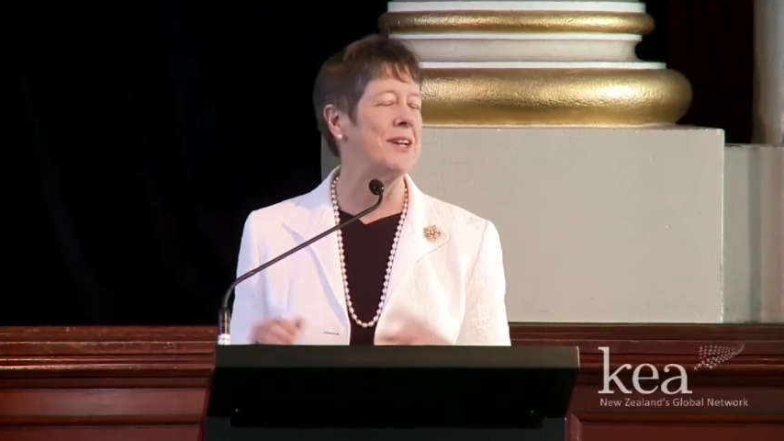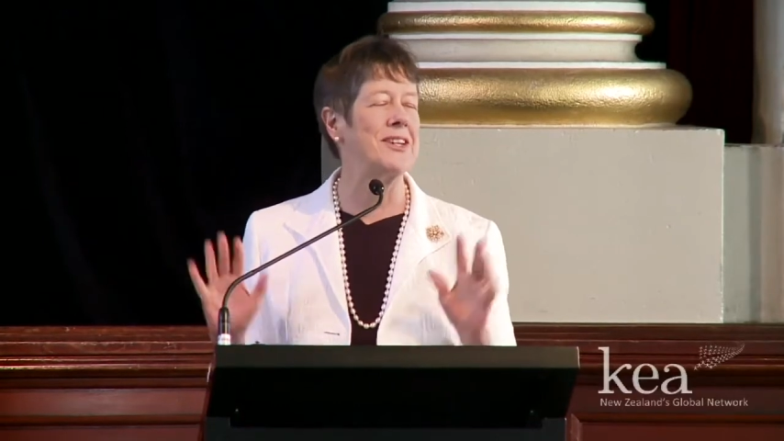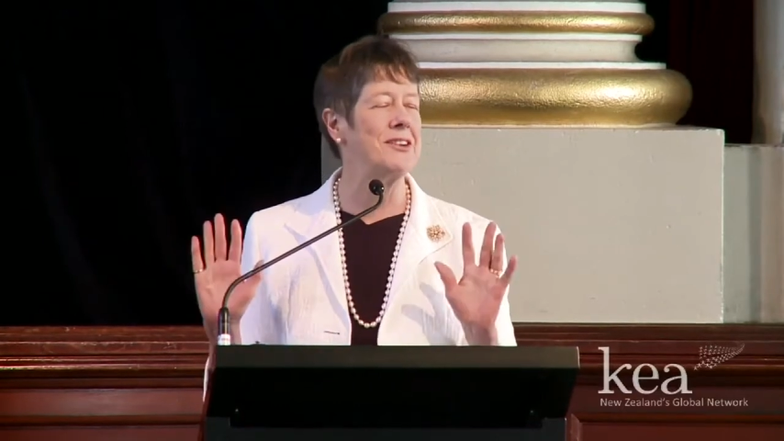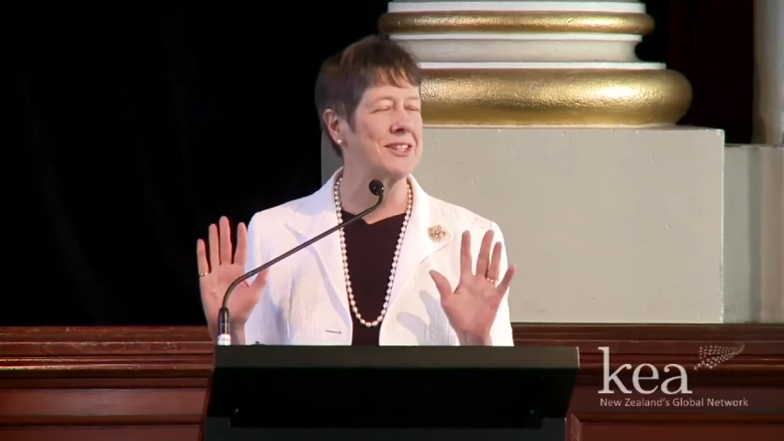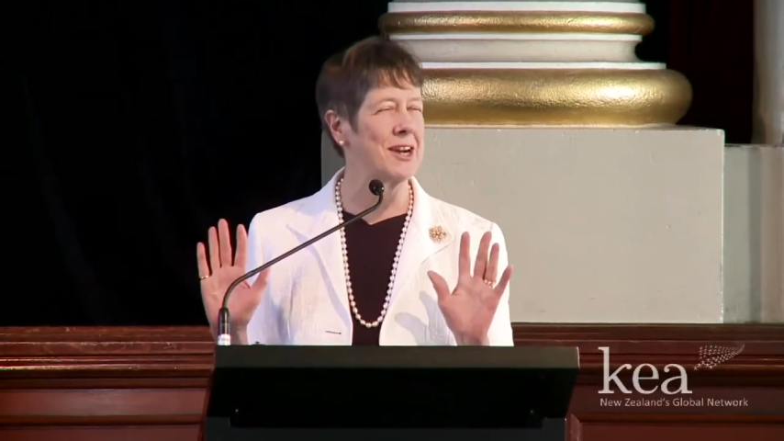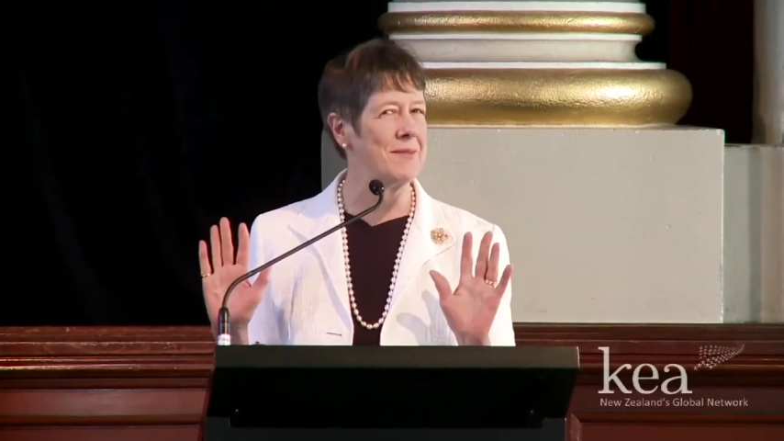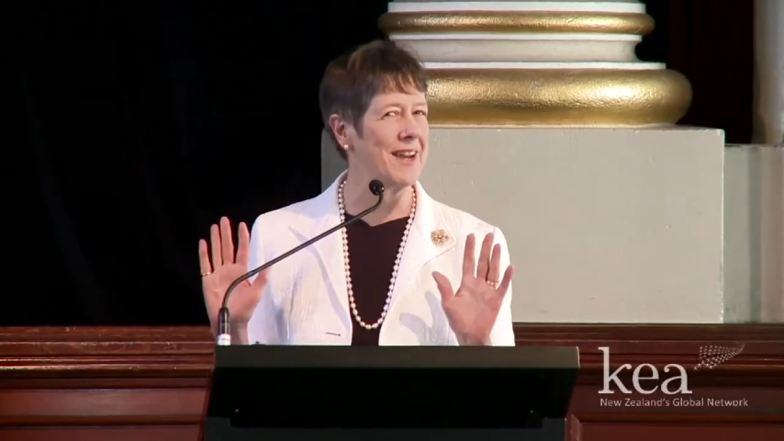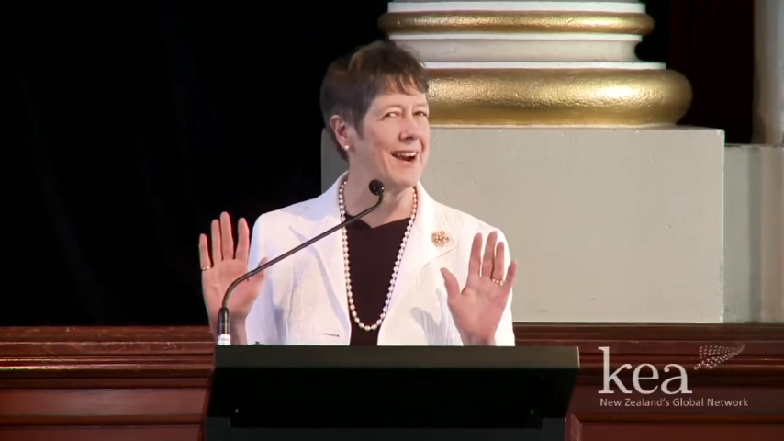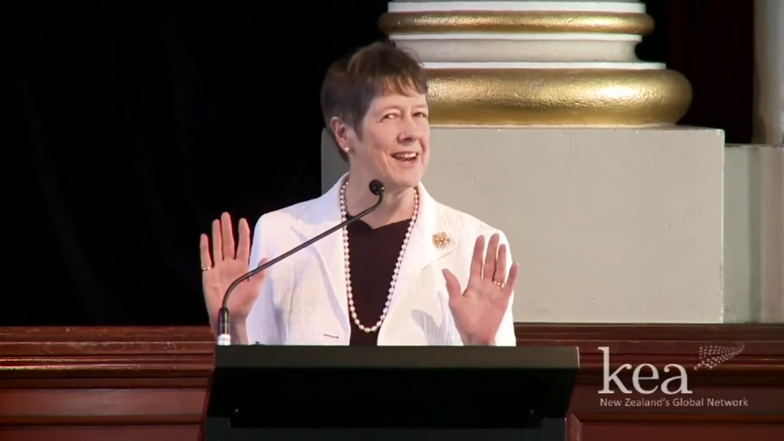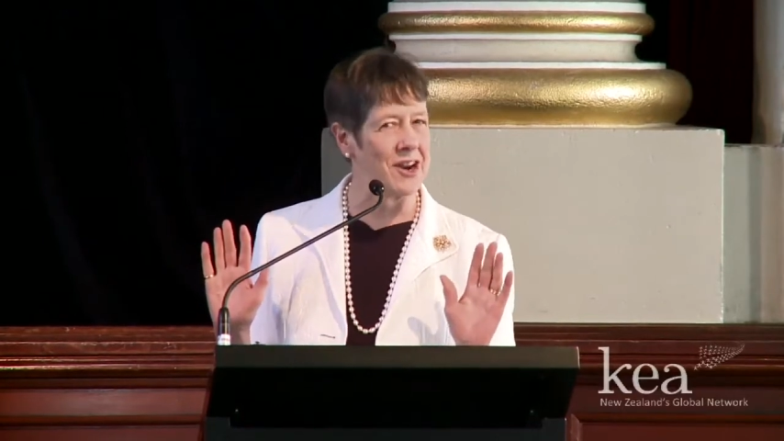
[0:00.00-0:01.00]
don't tell me
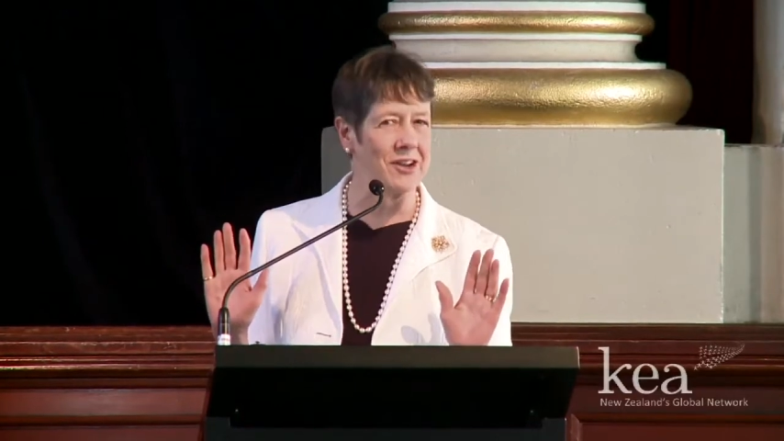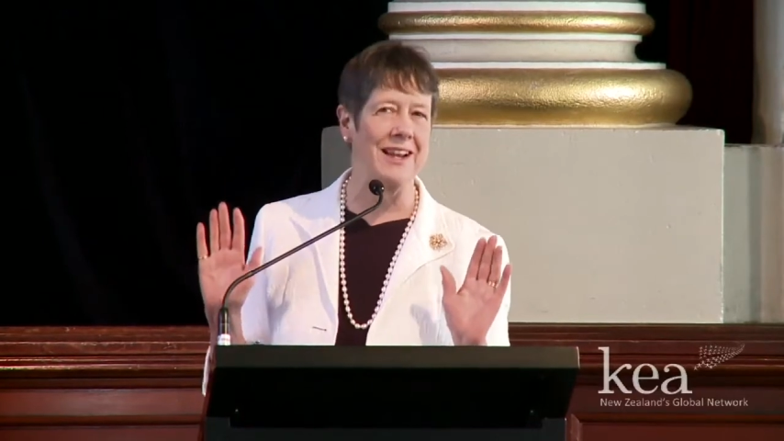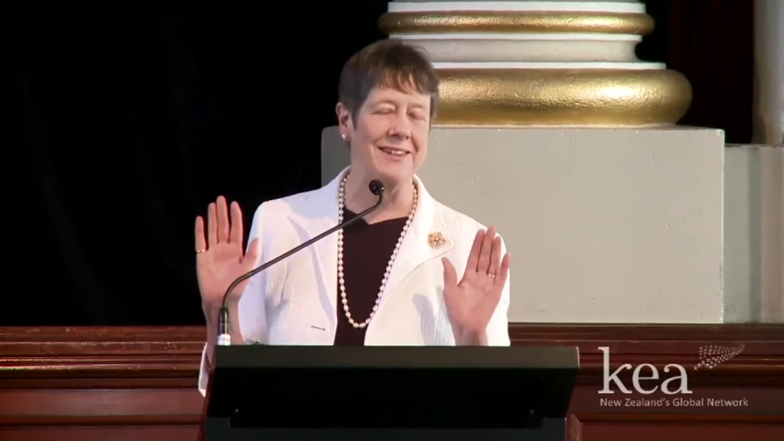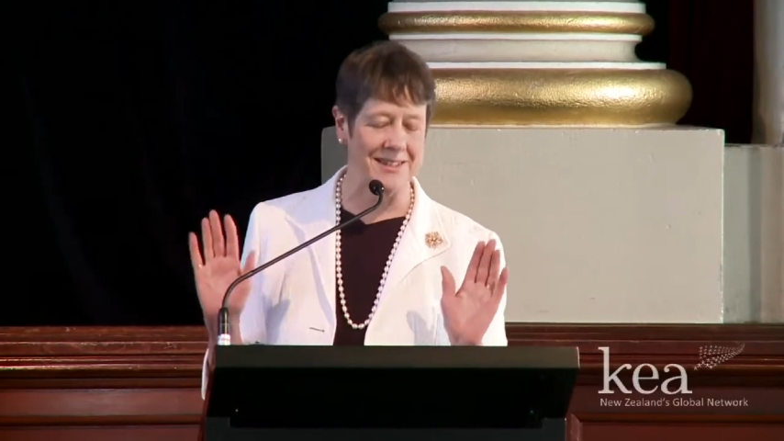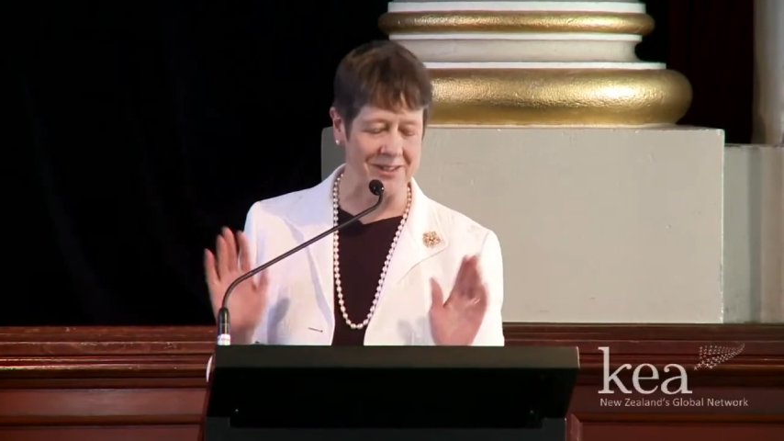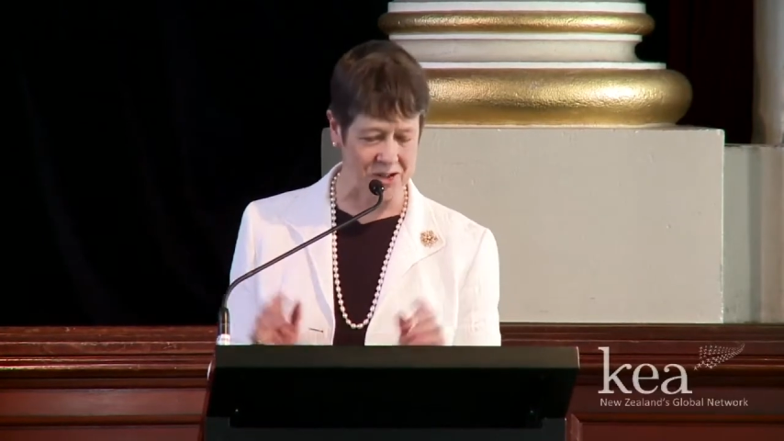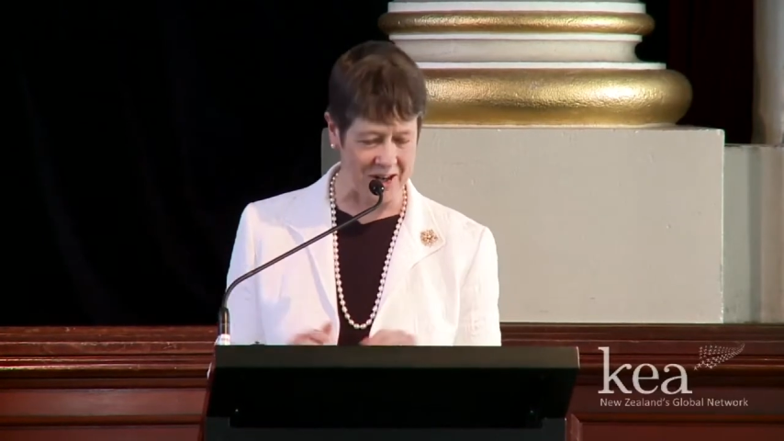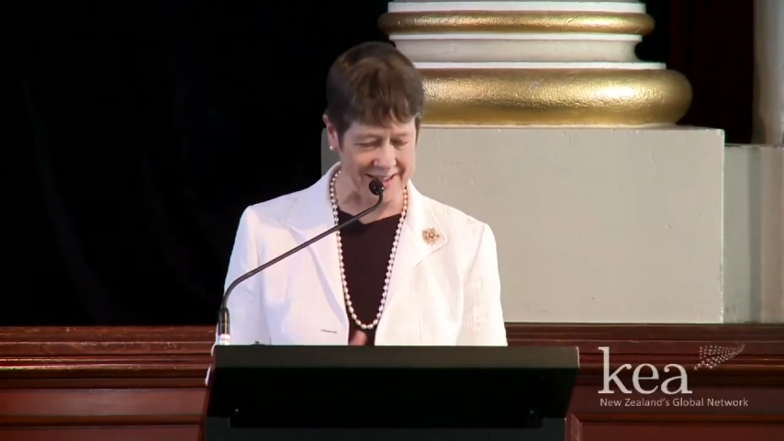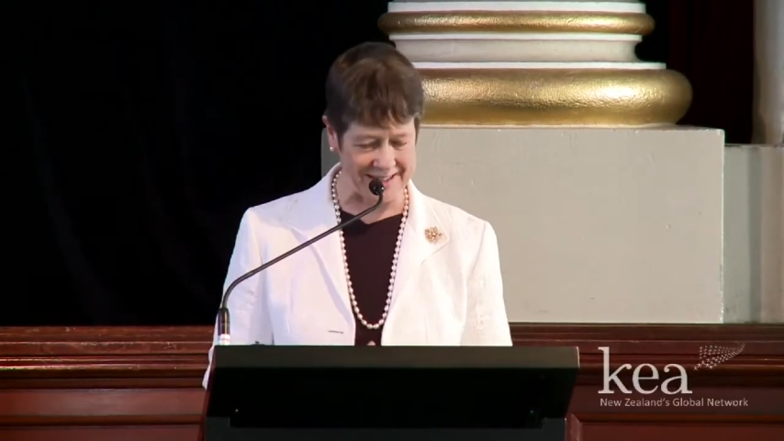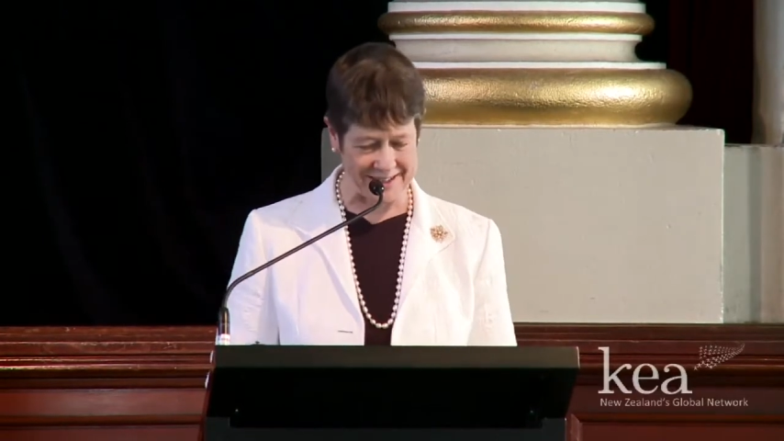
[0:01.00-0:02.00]
I know London's
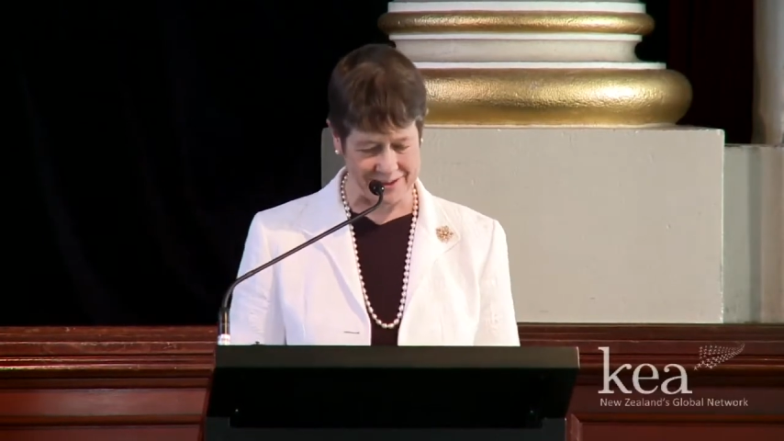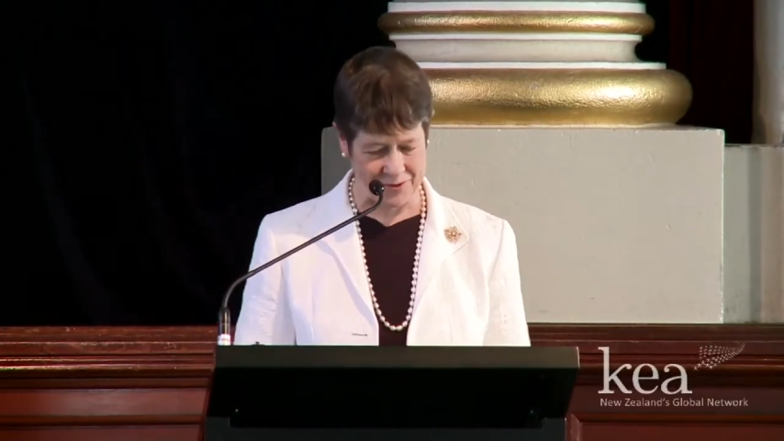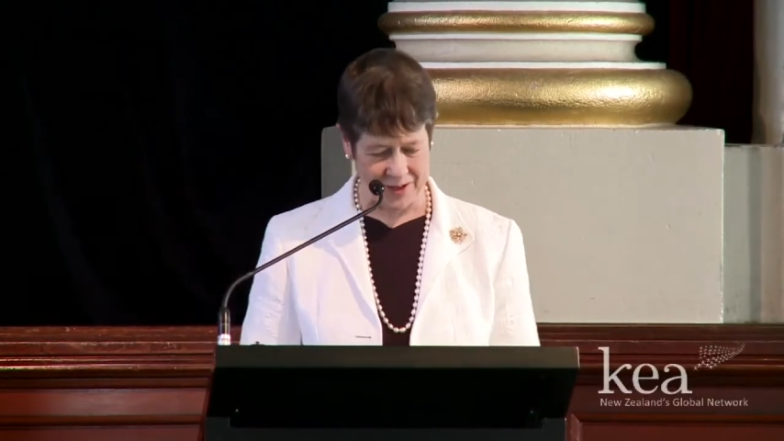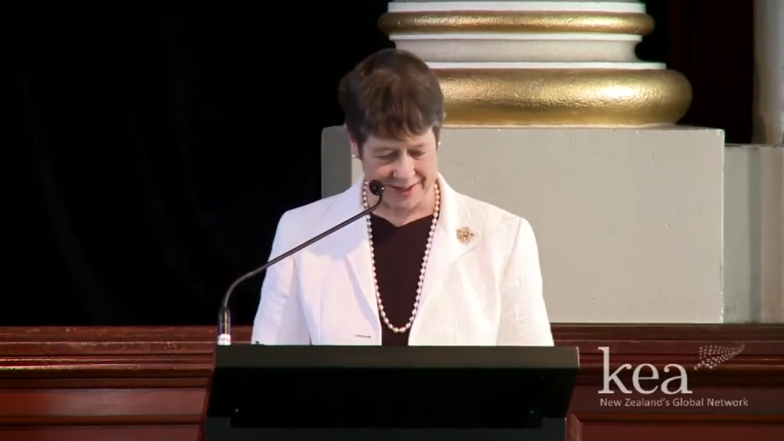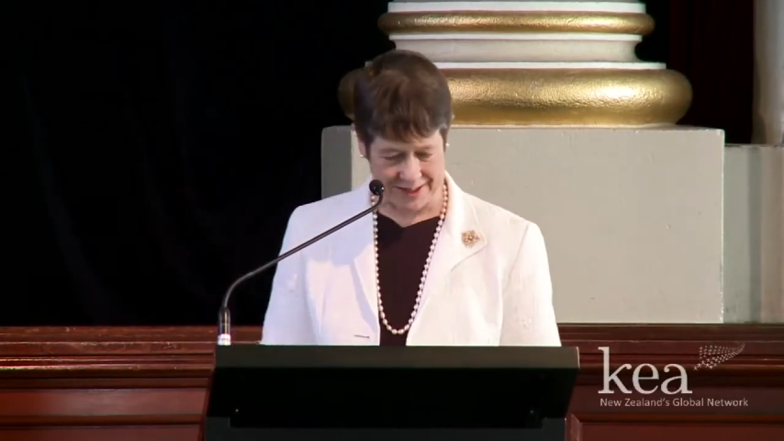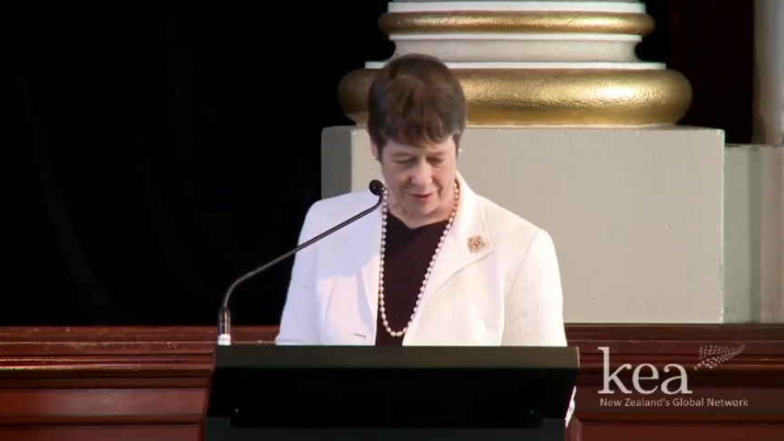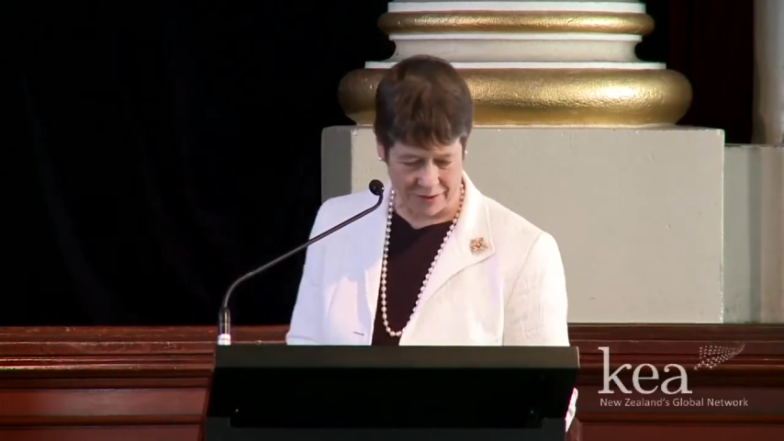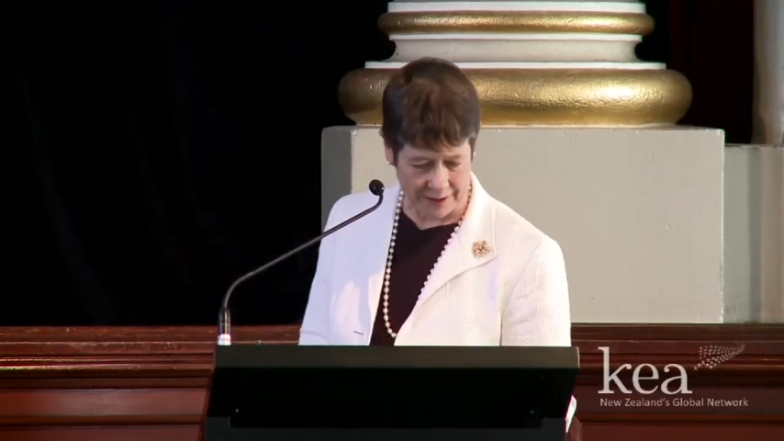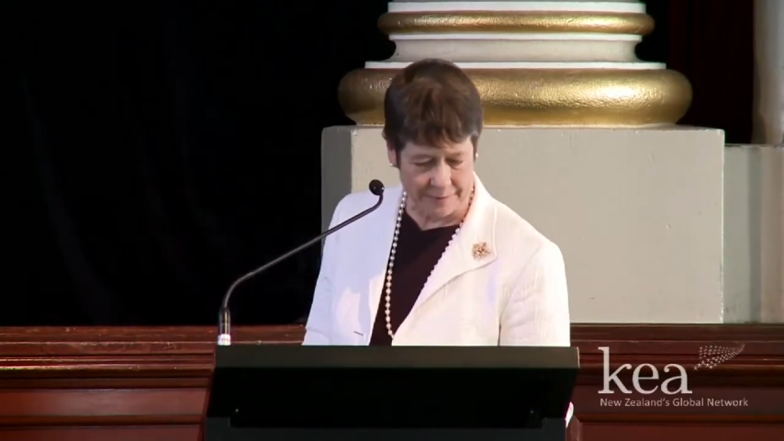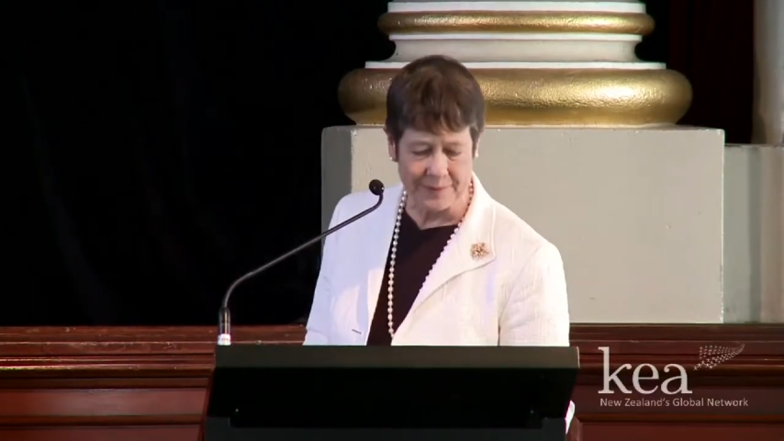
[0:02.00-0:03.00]
trendier than Philadelphia.